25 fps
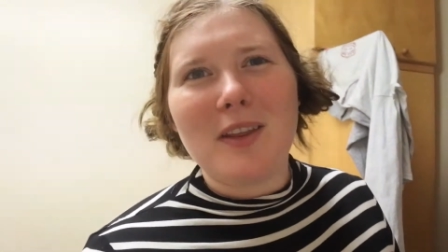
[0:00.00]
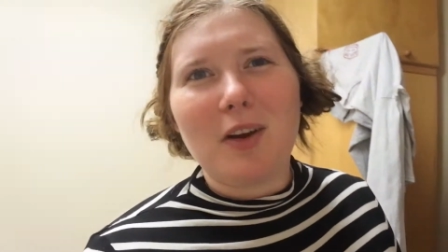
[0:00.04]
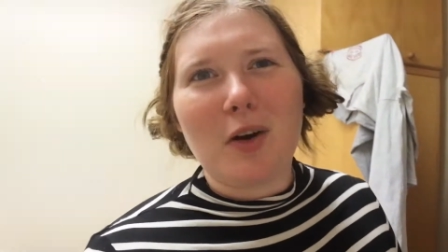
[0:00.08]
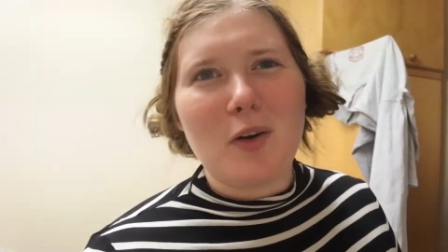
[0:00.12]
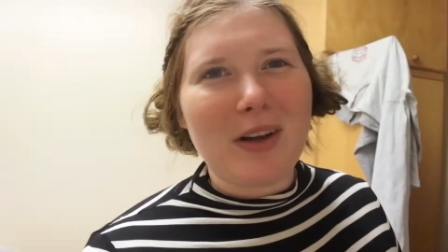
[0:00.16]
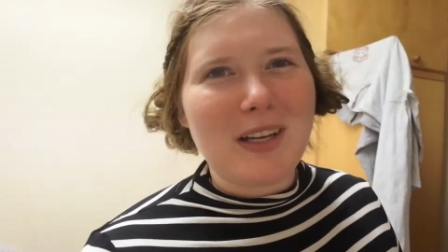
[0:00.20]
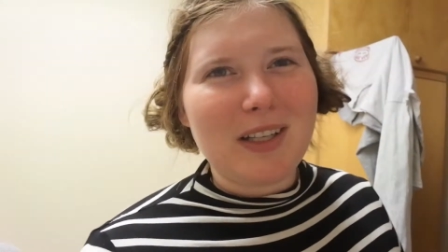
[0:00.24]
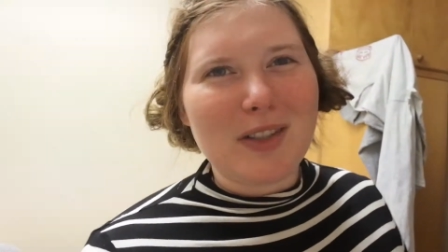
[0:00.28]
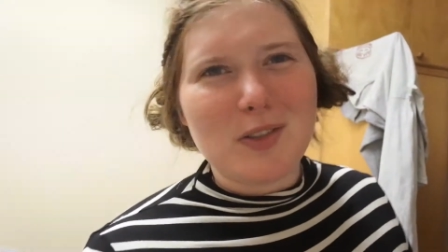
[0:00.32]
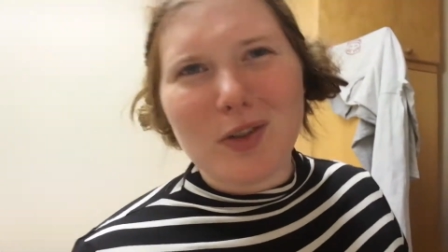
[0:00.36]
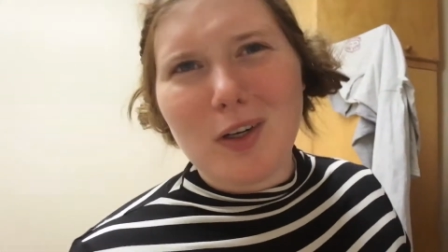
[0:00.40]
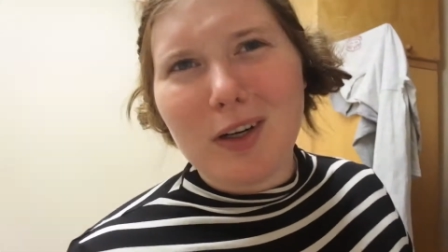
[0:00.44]
They
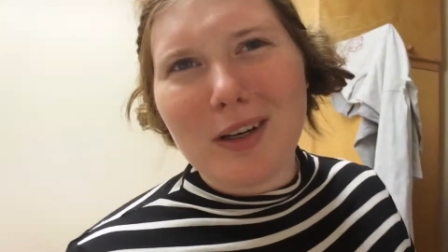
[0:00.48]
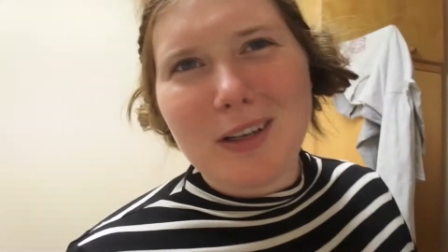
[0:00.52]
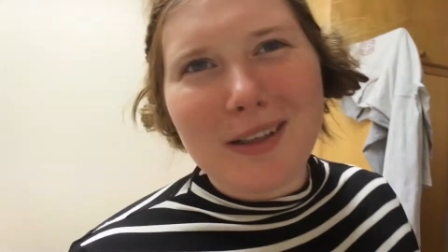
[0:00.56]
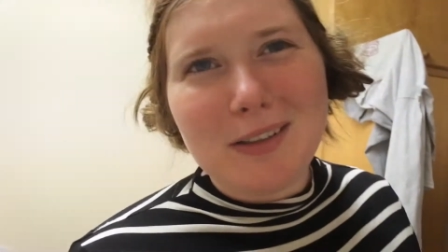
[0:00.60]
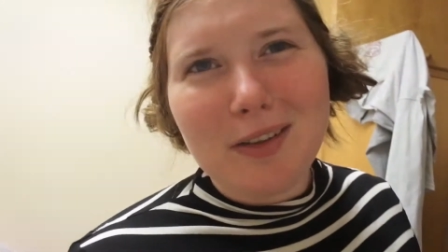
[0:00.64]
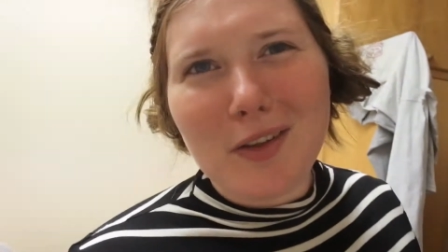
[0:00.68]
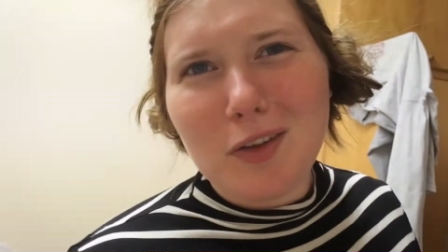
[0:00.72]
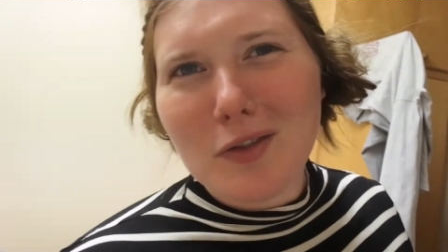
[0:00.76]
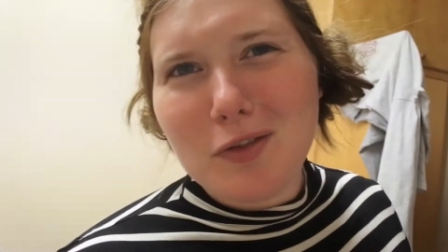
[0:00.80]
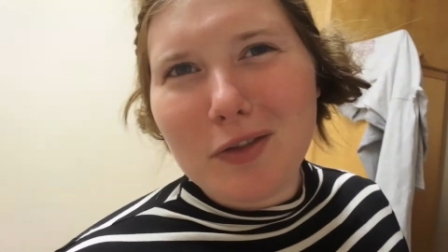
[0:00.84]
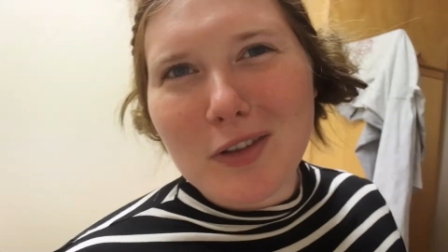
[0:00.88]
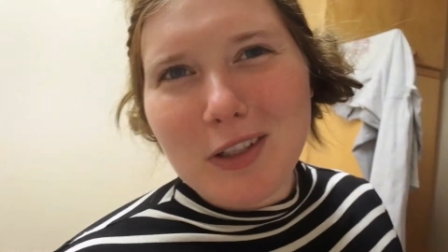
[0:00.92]
all get drunk
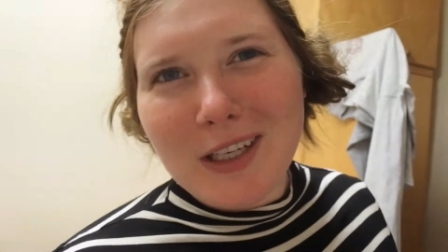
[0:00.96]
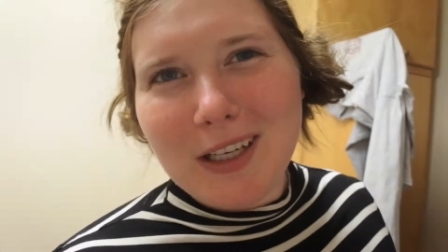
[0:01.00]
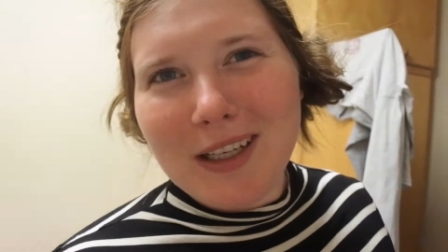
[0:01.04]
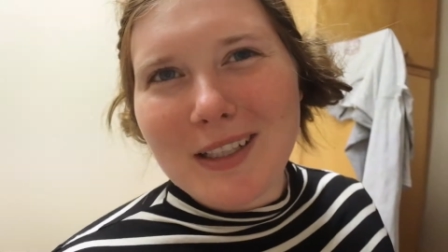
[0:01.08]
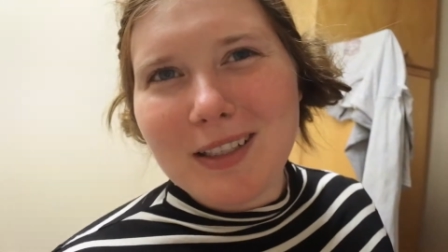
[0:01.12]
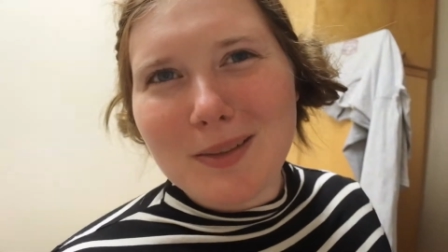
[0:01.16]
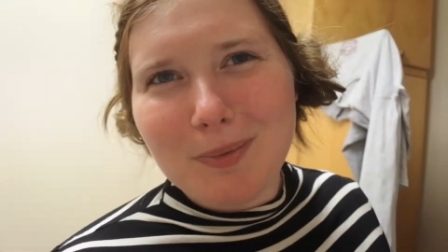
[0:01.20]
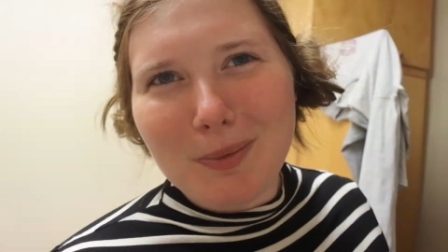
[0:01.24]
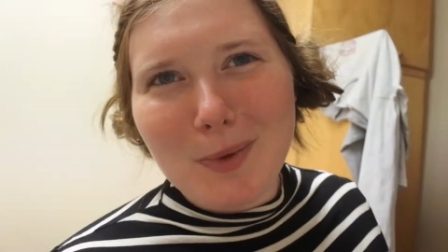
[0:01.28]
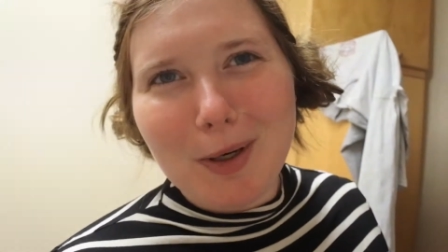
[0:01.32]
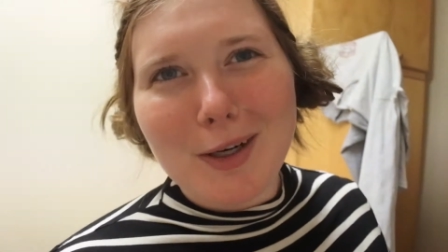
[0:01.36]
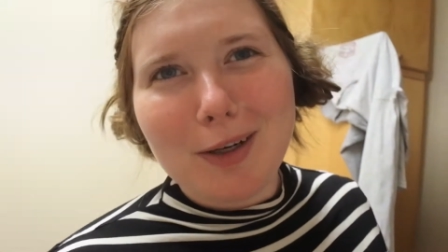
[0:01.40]
and they'll
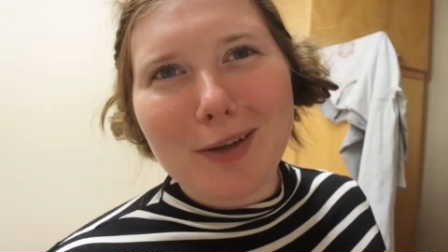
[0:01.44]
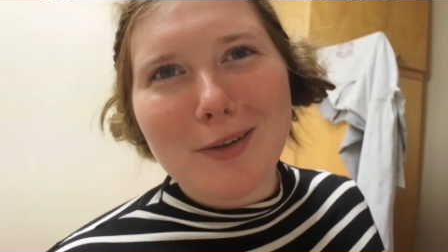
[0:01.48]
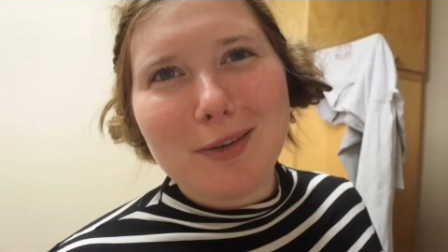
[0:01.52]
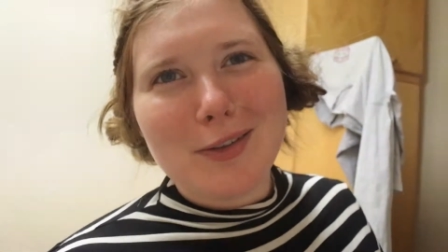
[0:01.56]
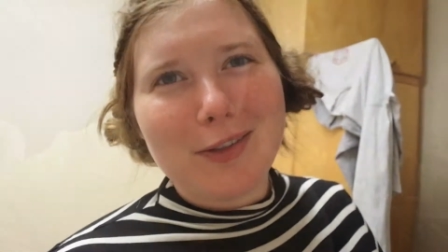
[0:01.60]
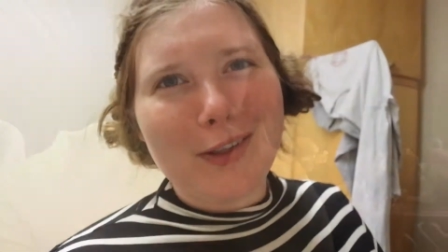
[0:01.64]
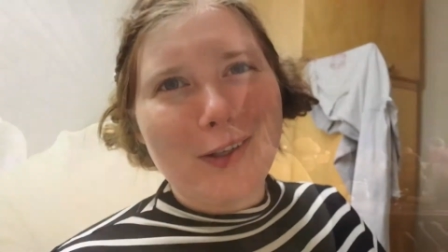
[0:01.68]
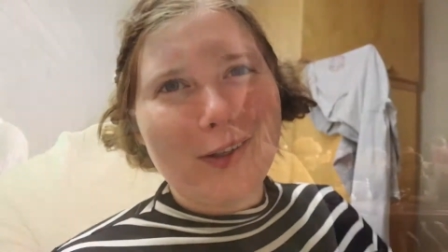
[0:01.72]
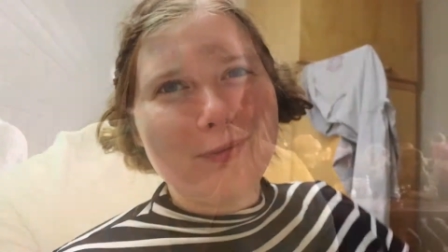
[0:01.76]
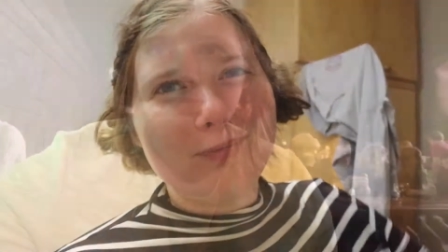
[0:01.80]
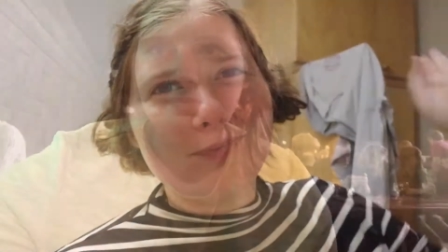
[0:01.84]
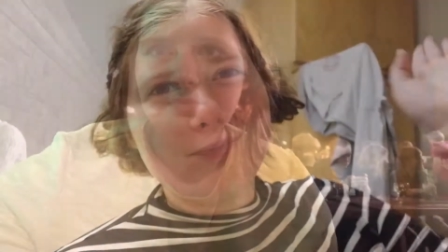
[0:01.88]
forget tomorrow,
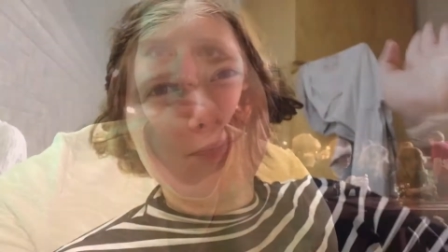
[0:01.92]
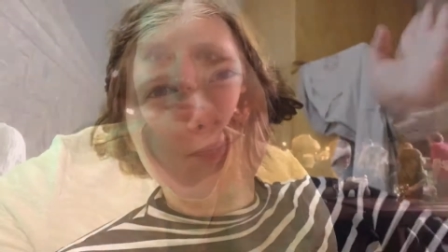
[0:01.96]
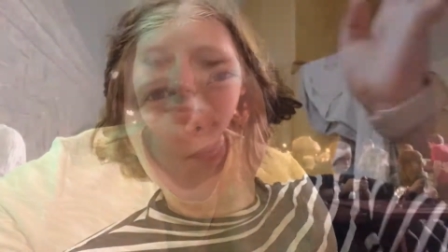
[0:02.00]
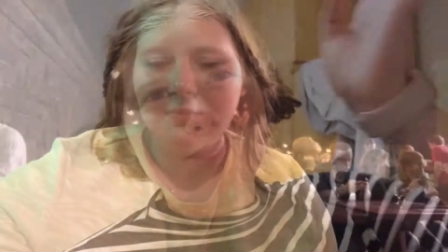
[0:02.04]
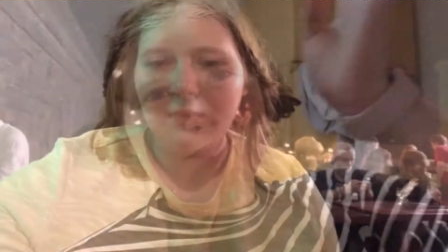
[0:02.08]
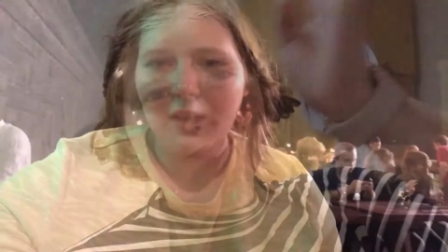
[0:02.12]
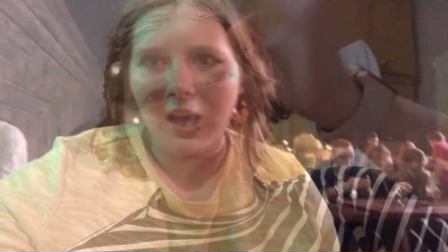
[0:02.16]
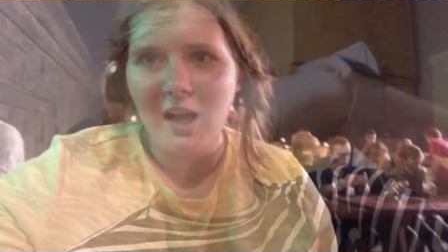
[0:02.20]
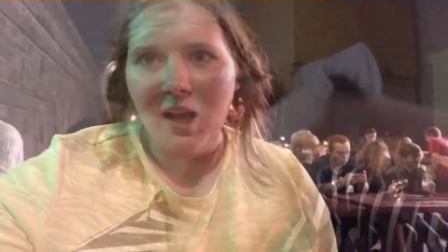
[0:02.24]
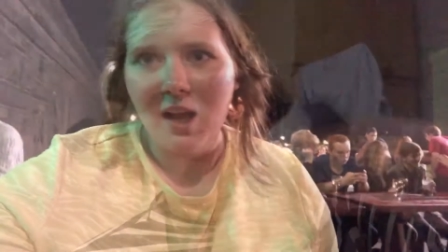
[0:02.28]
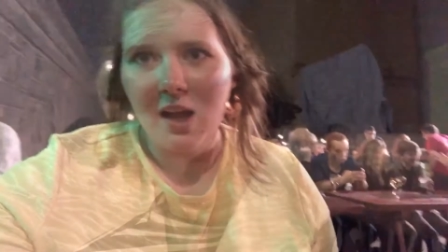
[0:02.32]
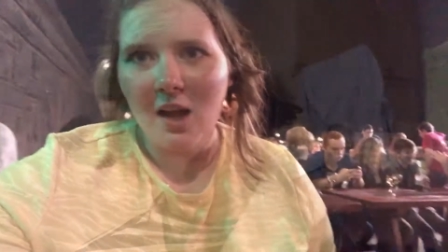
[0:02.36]
so.
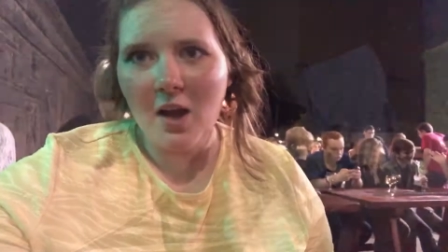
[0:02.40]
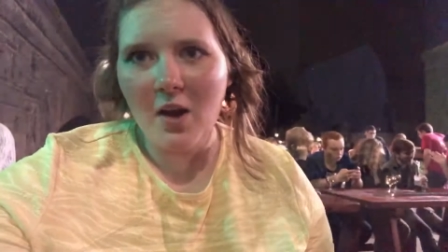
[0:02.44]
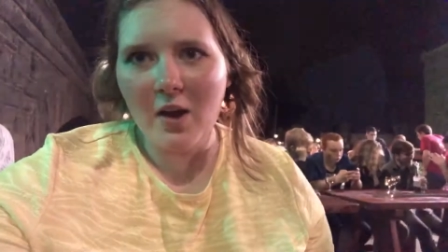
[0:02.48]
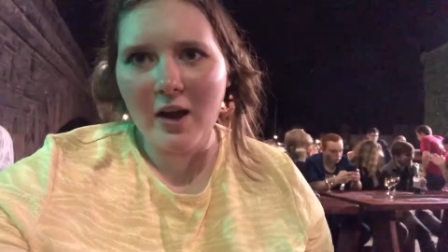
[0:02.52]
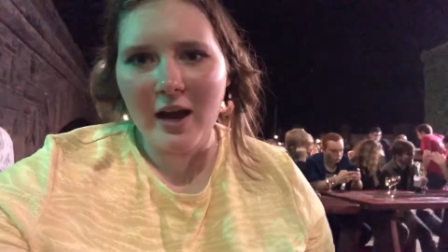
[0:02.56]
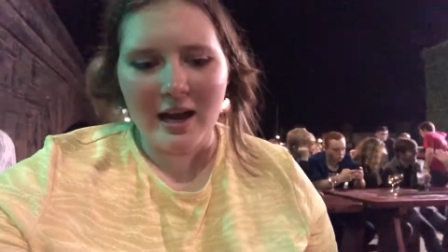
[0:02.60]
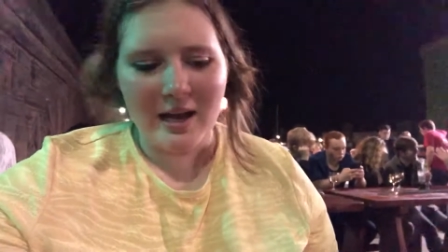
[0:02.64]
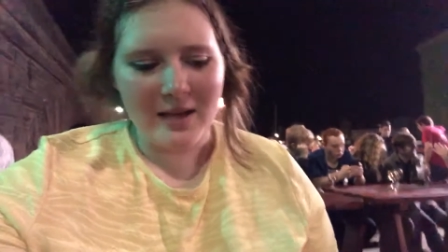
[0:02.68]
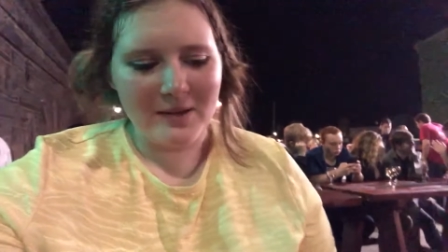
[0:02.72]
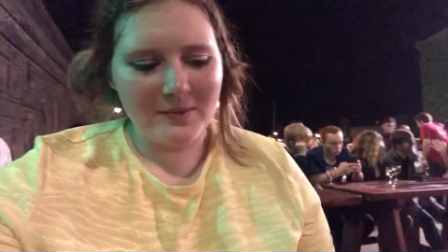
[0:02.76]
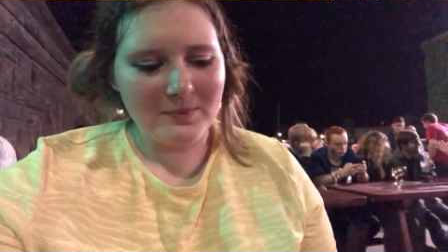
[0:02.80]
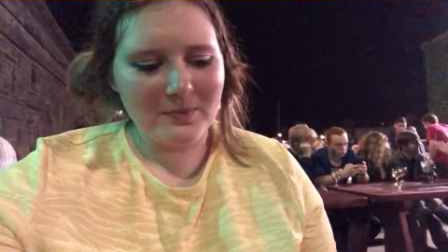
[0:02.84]

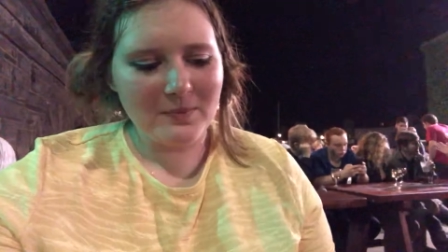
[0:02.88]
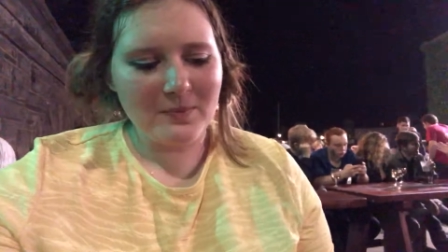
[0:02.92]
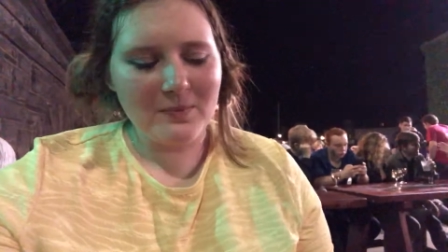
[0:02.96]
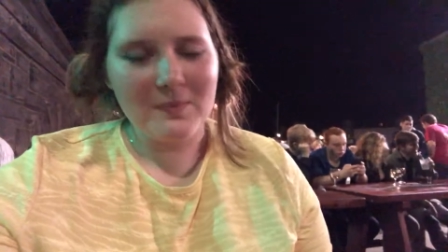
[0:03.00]
Okay.